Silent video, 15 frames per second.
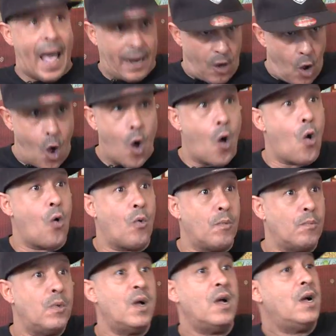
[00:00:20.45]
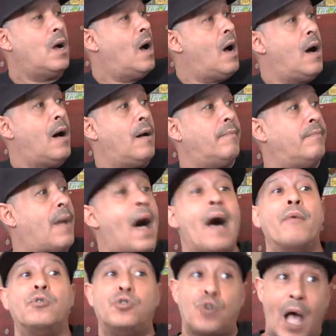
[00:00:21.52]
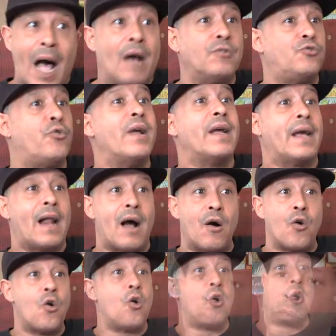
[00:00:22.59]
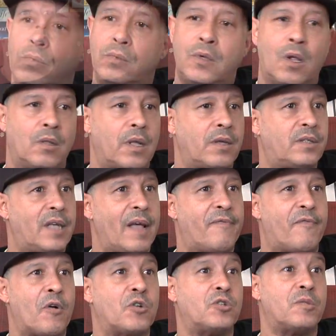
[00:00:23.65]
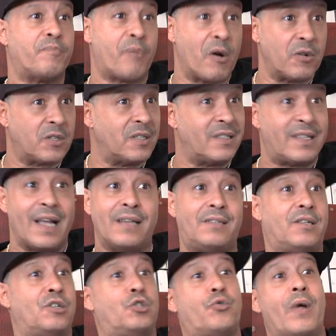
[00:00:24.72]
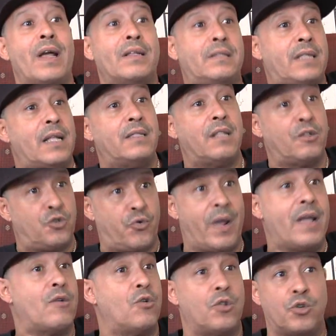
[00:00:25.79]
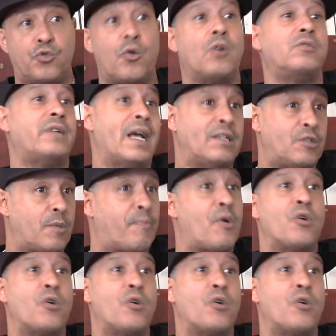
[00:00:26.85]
At home, I was out drinking alcohol. They say first the person takes the drink, then the drink or the drug takes the